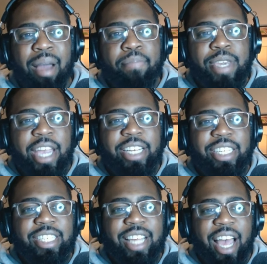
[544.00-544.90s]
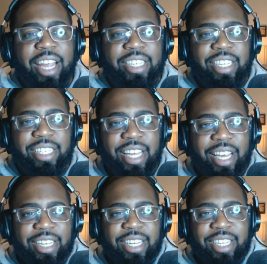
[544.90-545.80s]
by PhD scientists
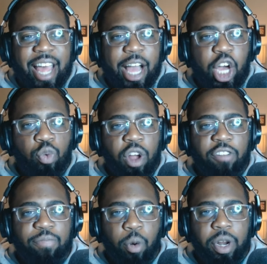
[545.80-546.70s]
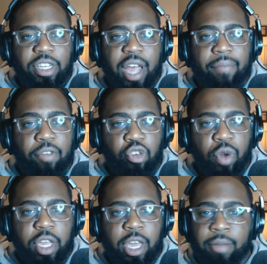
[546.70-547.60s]
to tackle rough mornings after
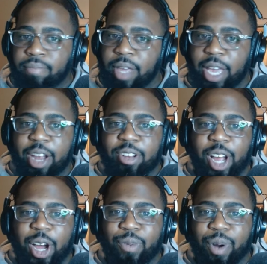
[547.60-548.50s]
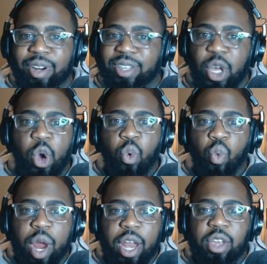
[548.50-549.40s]
drinking. Here's how it works.
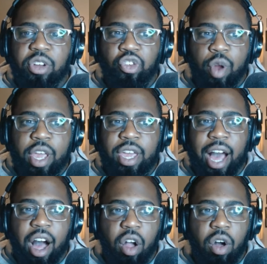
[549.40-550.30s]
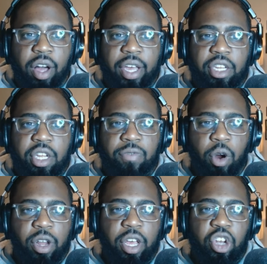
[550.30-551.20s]
When you drink, alcohol gets
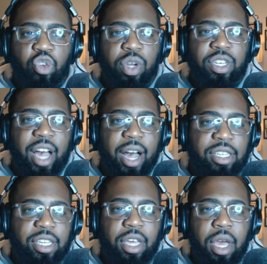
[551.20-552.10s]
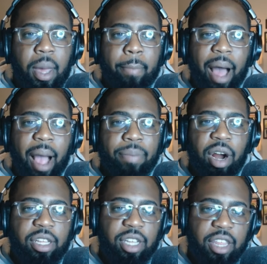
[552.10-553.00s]
converted into a toxic
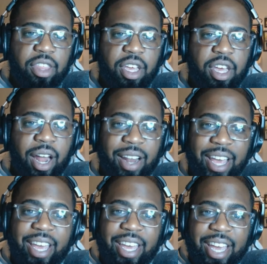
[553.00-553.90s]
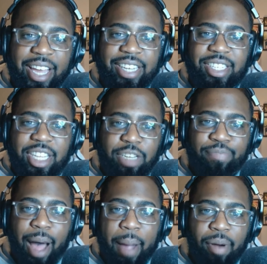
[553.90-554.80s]
byproduct in the gut. It's this
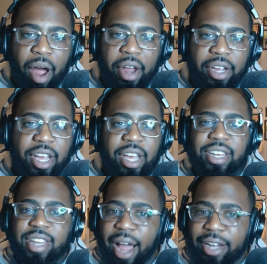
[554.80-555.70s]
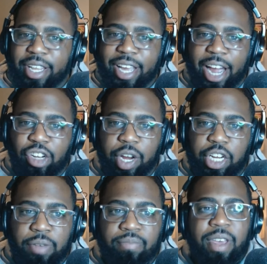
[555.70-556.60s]
byproduct, not
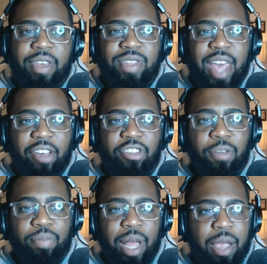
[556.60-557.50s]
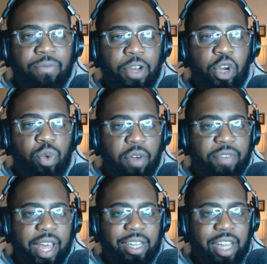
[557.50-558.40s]
dehydration, that's to blame for your rough
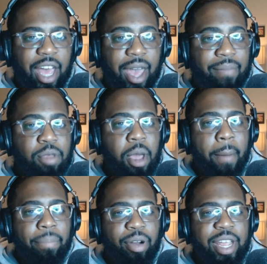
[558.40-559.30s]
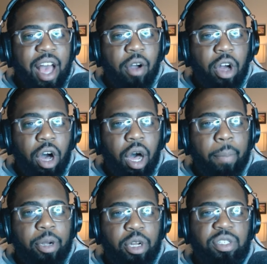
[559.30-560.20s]
next day. Pre-alcohol
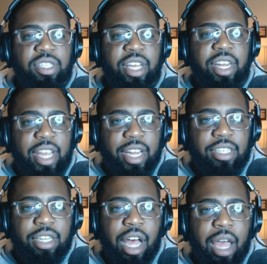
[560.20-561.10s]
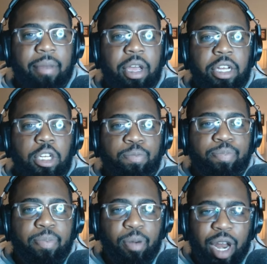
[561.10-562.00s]
produces an enzyme to
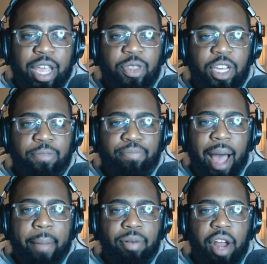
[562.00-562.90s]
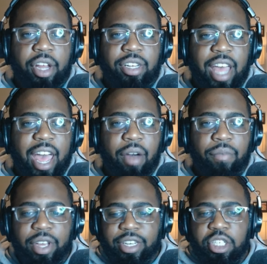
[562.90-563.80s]
break this byproduct down.
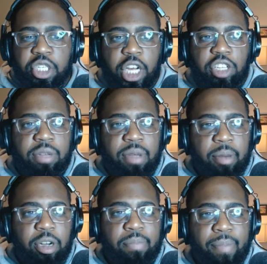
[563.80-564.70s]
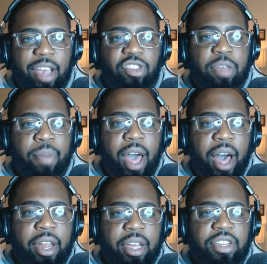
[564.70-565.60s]
Just remember to make
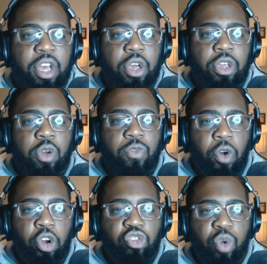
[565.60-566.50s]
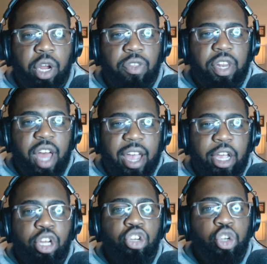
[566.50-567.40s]
Z-Biotics your first drink of the night.
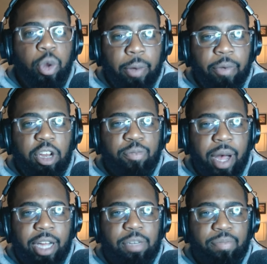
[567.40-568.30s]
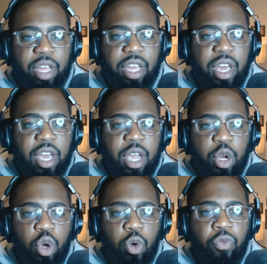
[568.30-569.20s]
Drink responsibly,
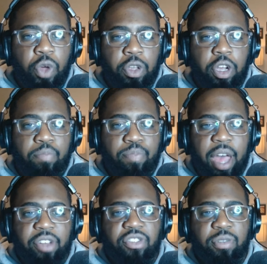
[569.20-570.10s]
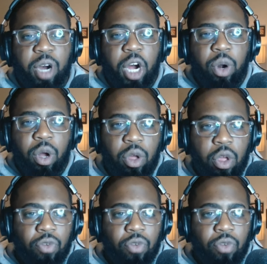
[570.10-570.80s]
and you'll feel your best tomorrow.